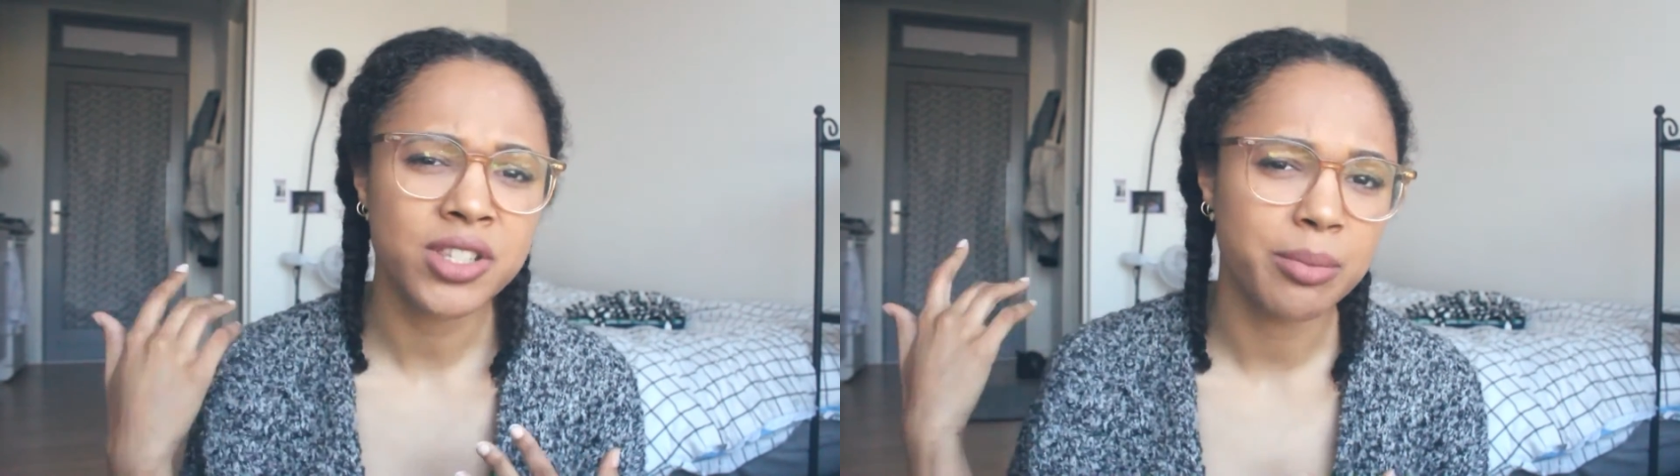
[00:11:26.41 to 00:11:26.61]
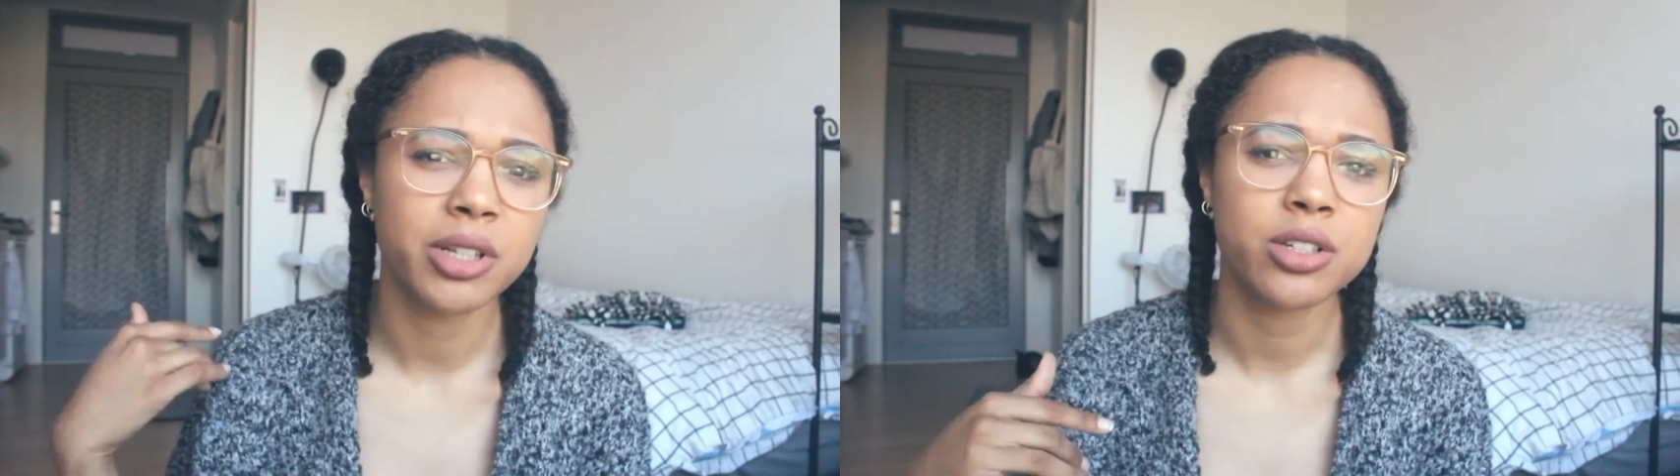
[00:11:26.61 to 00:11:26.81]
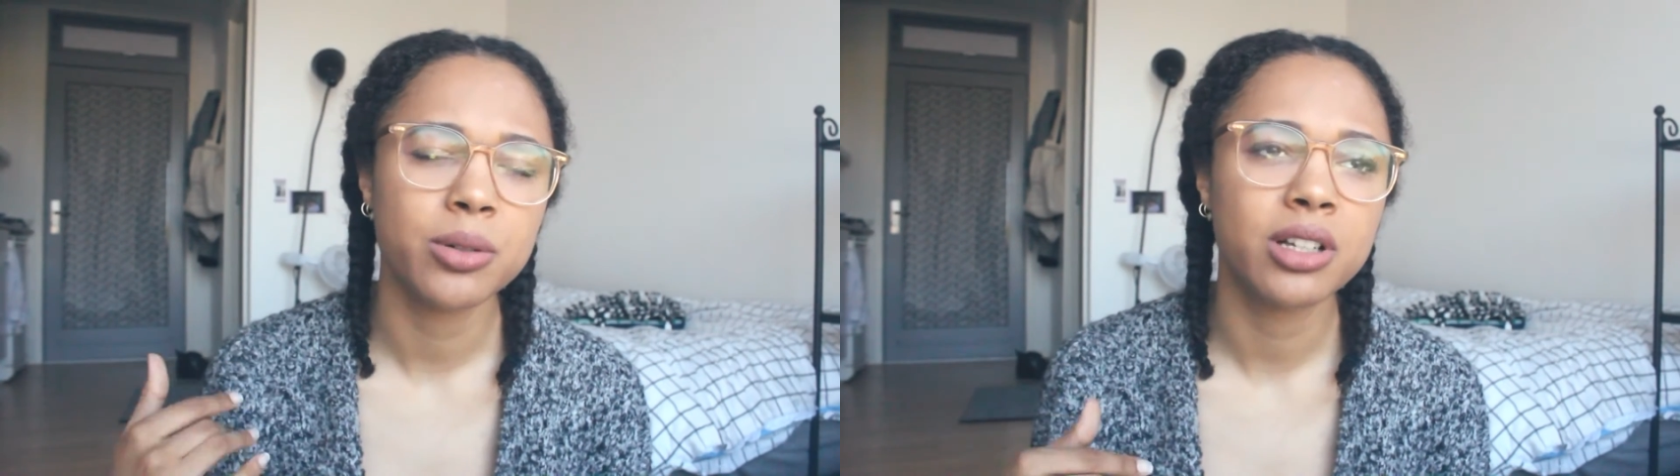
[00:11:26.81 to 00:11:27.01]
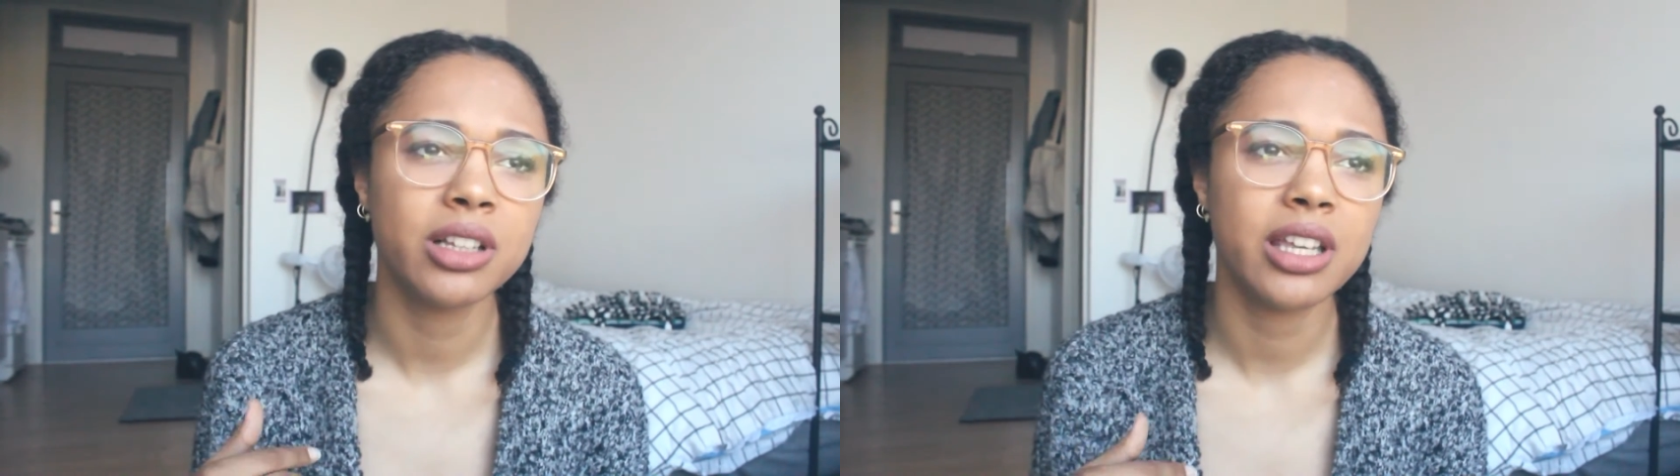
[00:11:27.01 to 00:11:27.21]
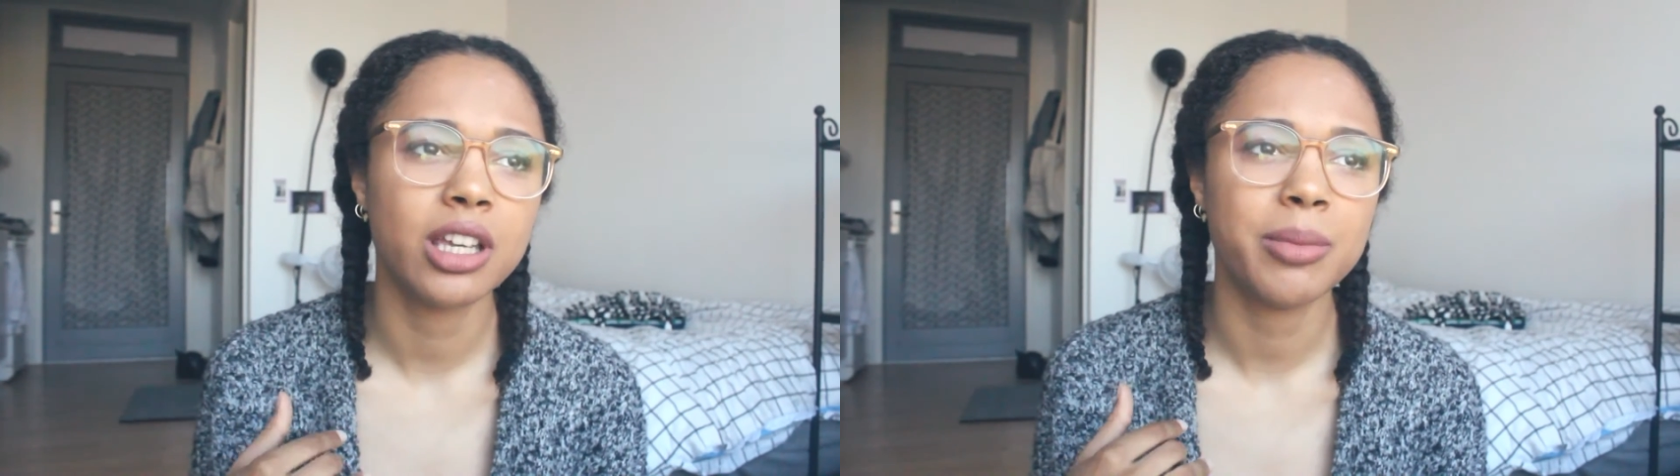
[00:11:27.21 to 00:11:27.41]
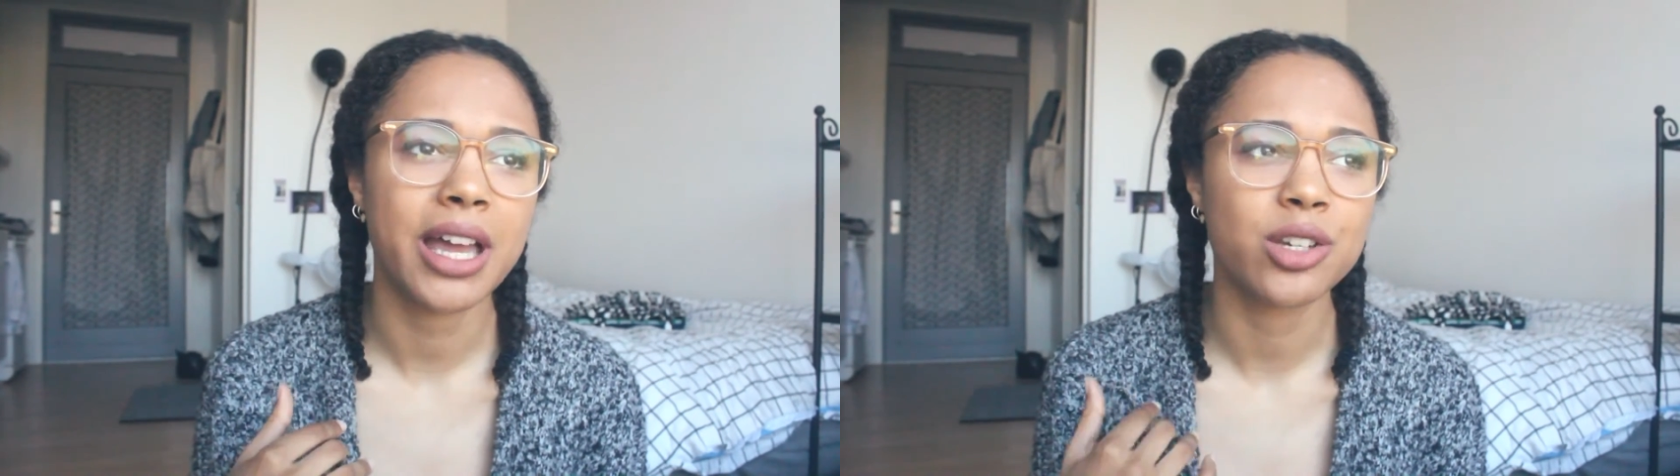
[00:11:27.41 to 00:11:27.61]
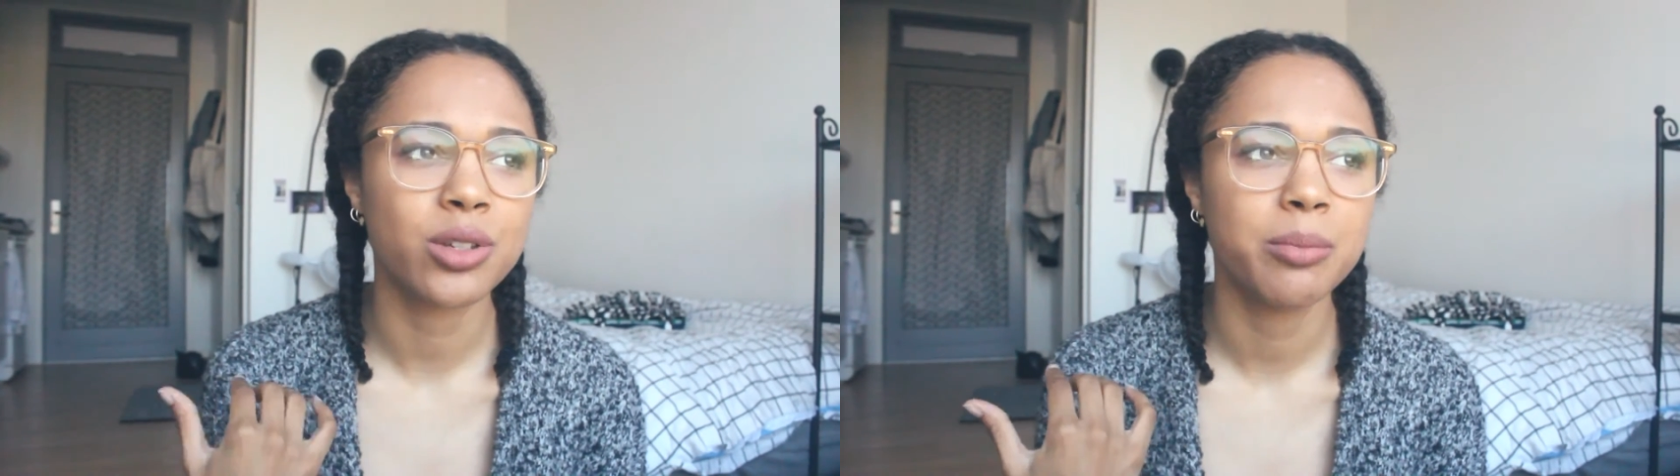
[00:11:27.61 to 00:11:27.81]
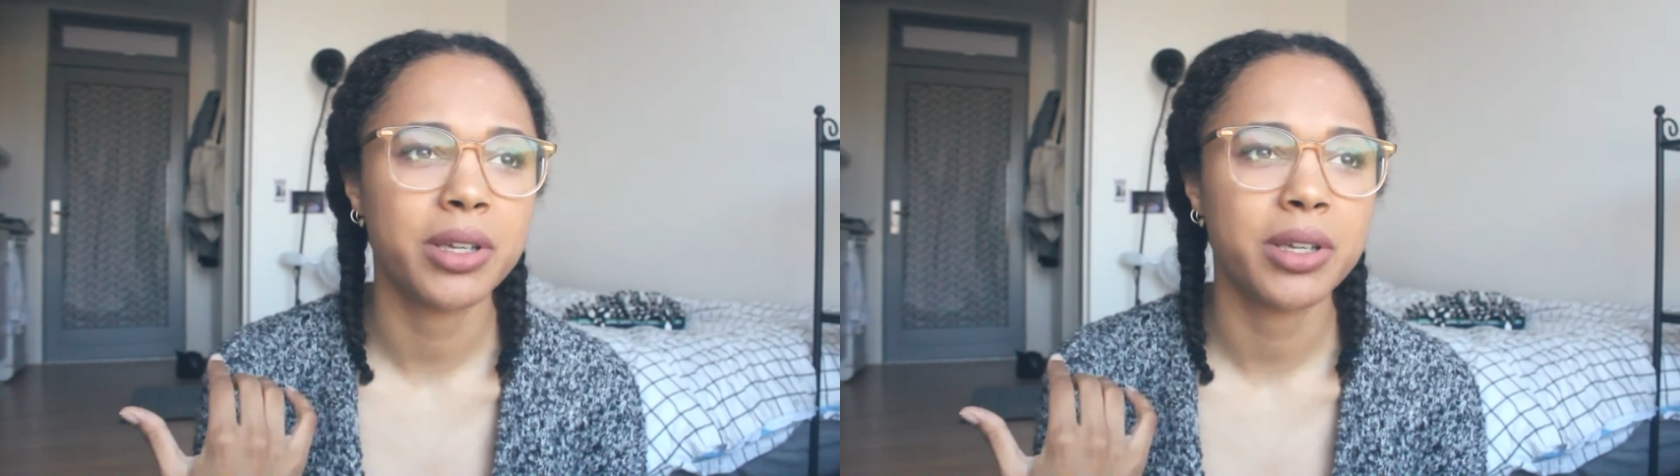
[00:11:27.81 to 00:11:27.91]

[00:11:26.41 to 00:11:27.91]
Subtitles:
similar to a Kollegium actually,